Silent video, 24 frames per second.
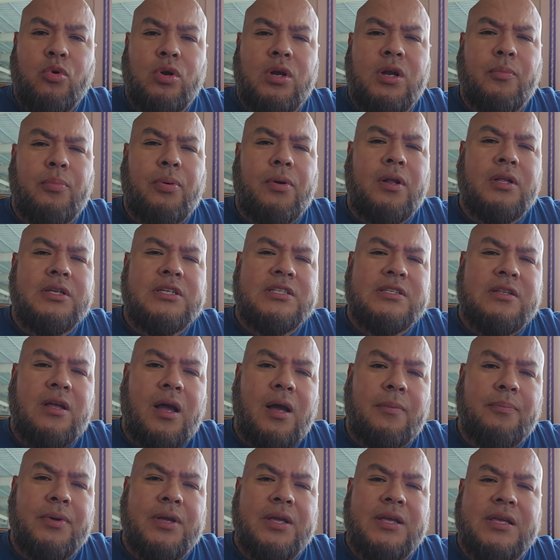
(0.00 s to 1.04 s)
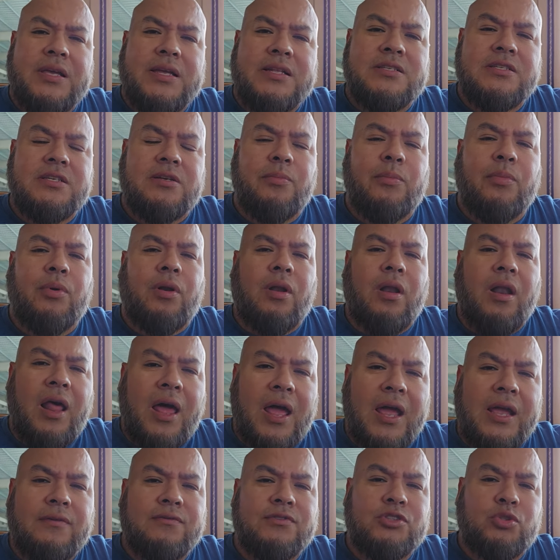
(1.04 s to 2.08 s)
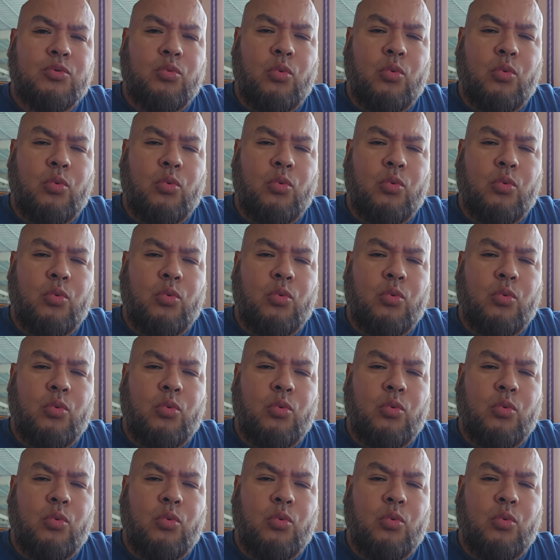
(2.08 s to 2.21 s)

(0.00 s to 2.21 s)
We're gonna probably stop and get some live